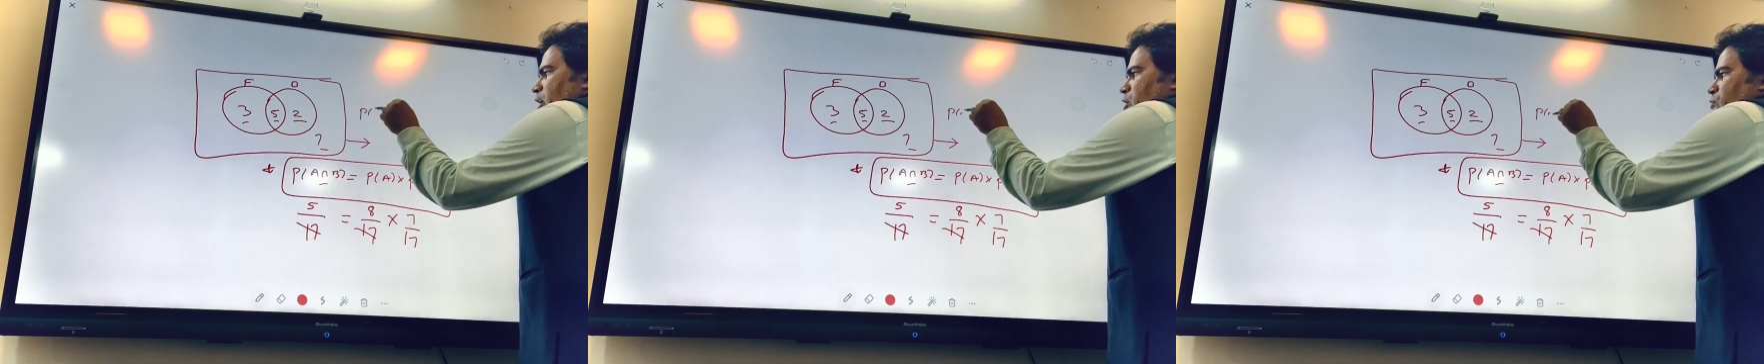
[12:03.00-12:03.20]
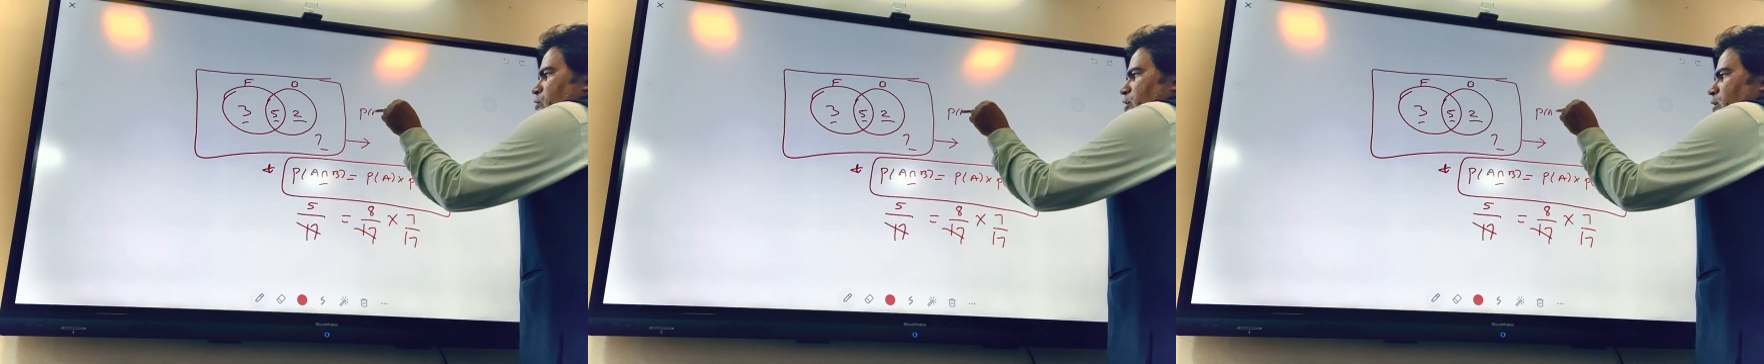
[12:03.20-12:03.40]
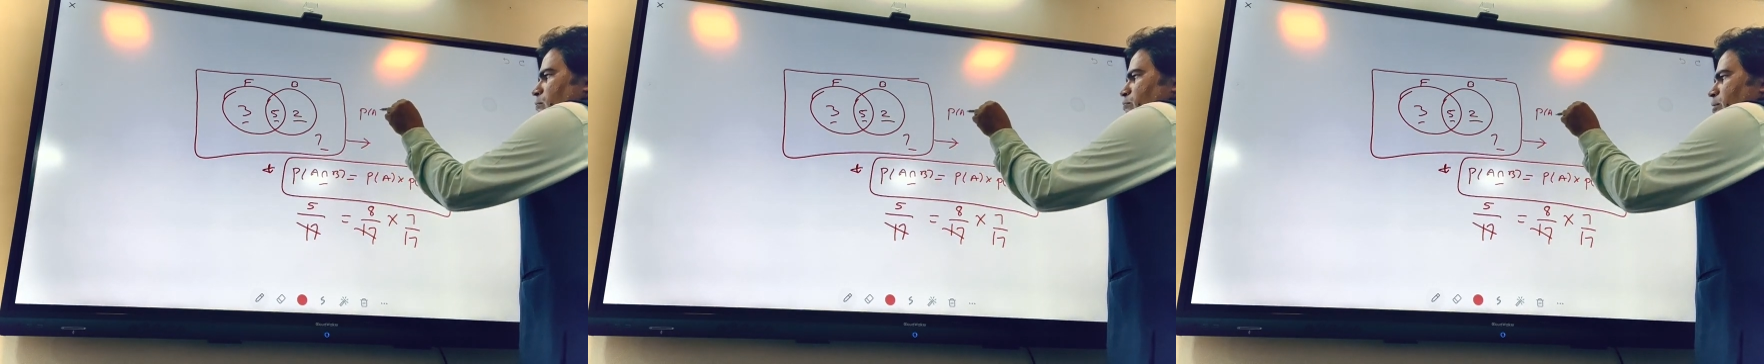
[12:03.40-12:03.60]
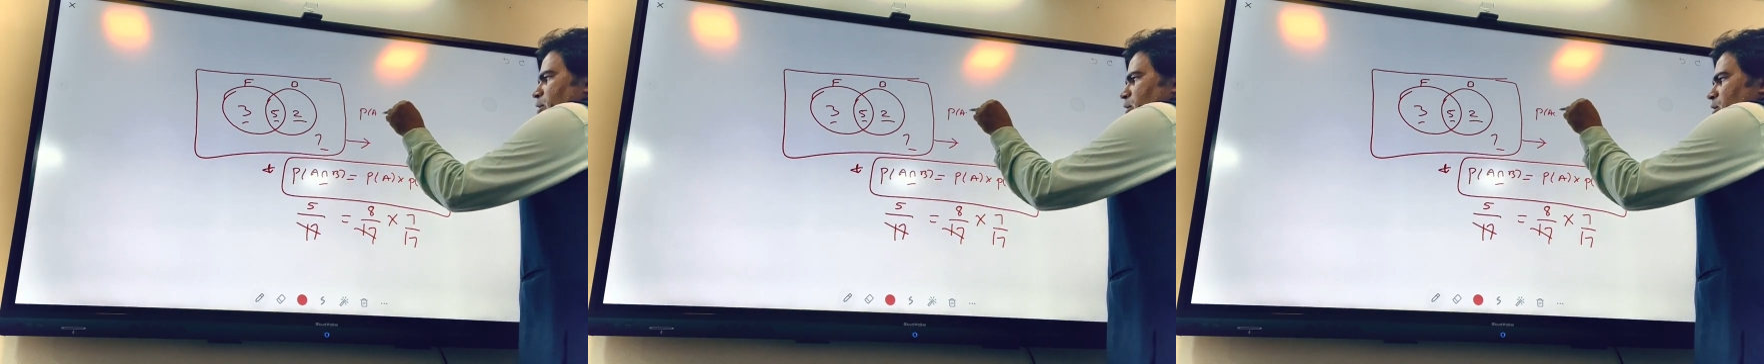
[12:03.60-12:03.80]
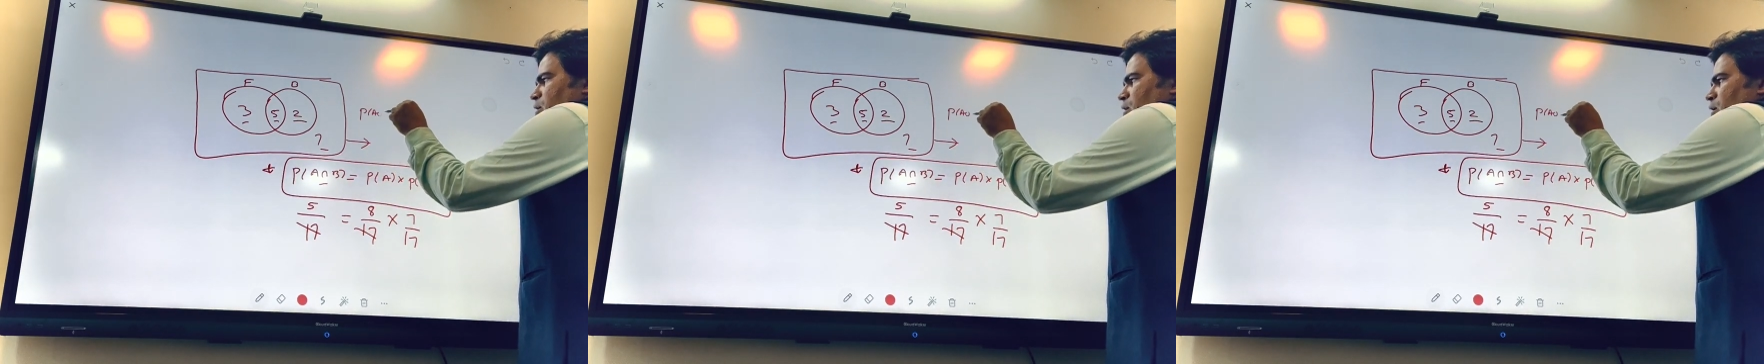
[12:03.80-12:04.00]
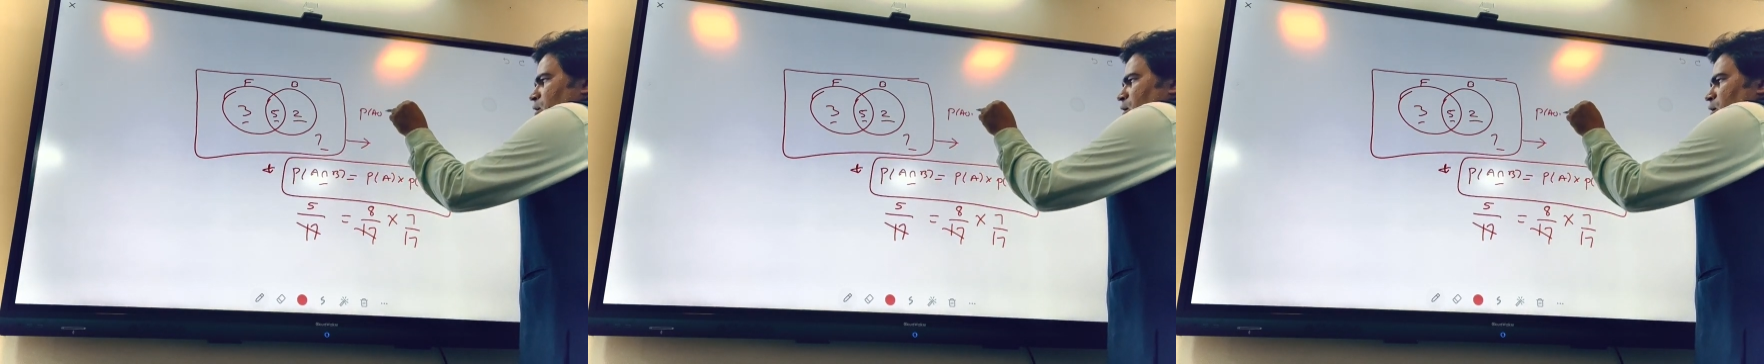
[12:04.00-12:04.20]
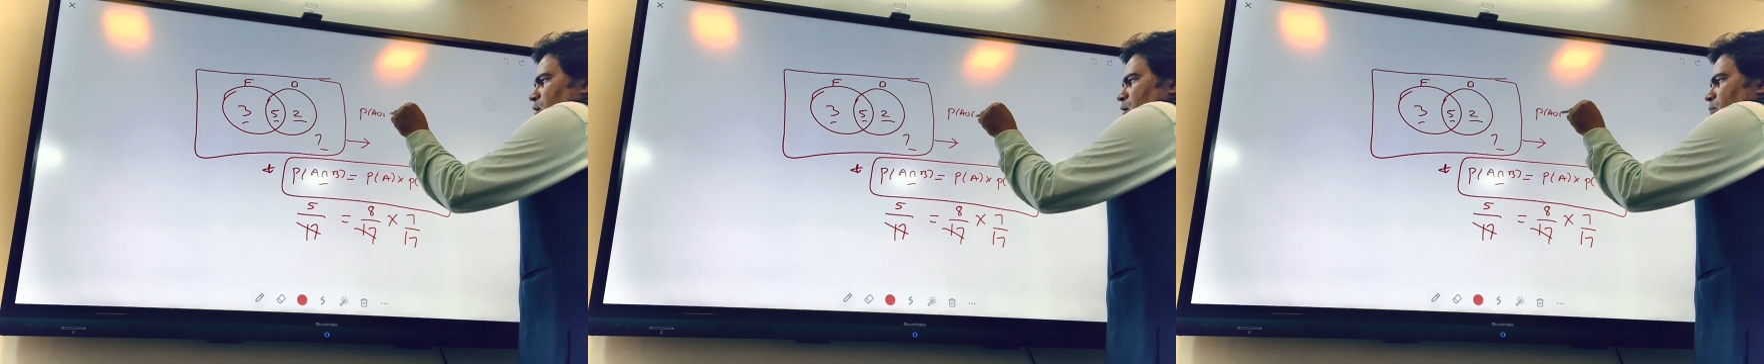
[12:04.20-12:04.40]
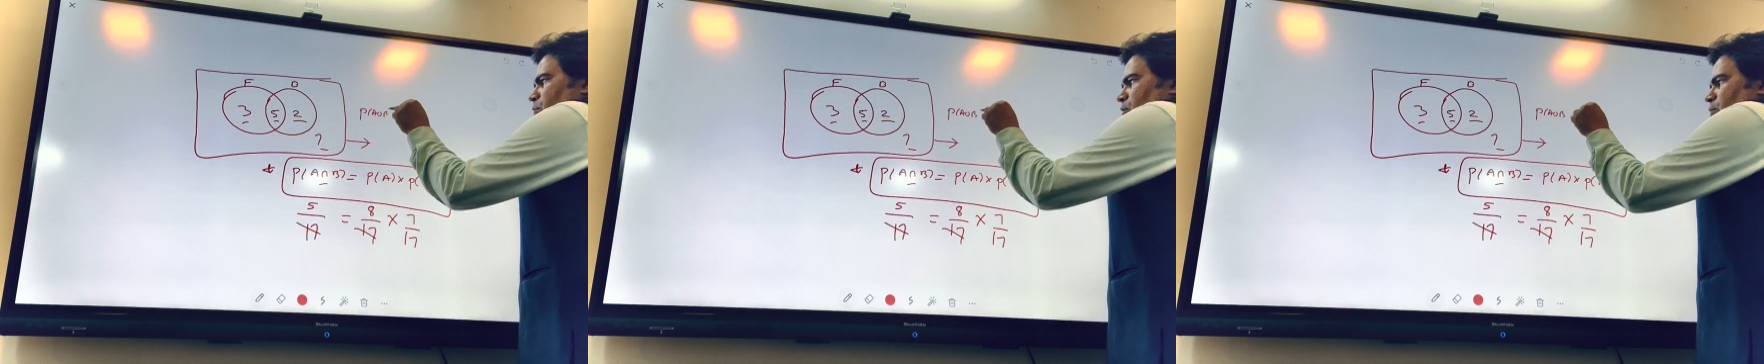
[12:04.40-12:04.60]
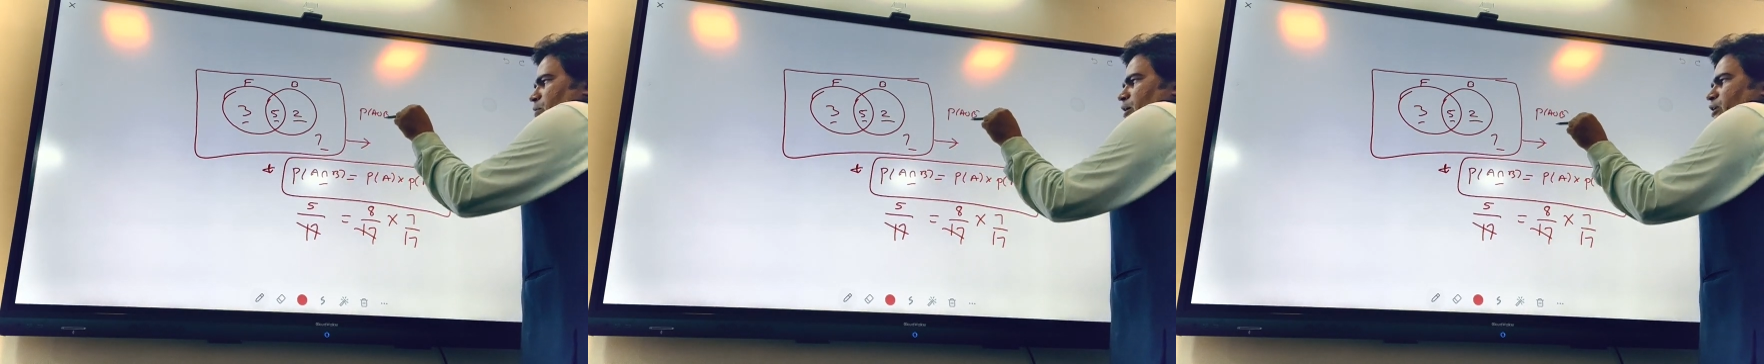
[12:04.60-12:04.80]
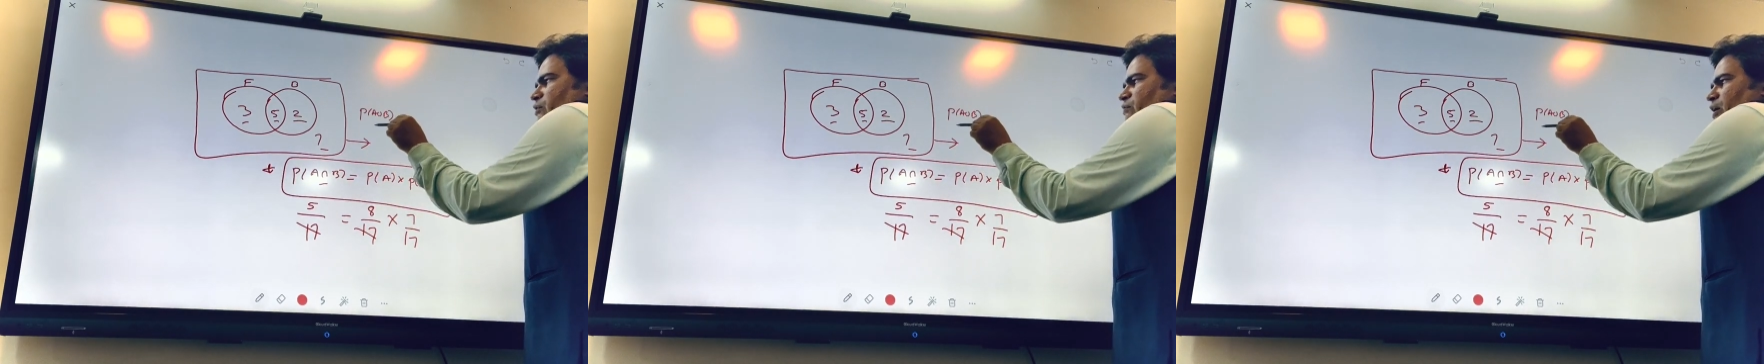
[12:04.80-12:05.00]
union B,
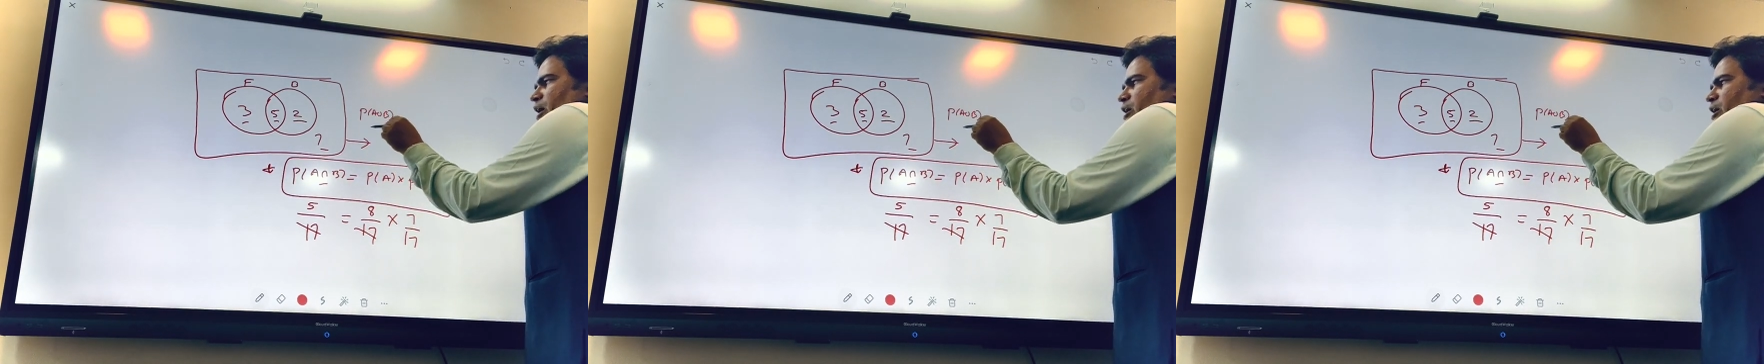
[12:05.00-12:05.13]
probability of A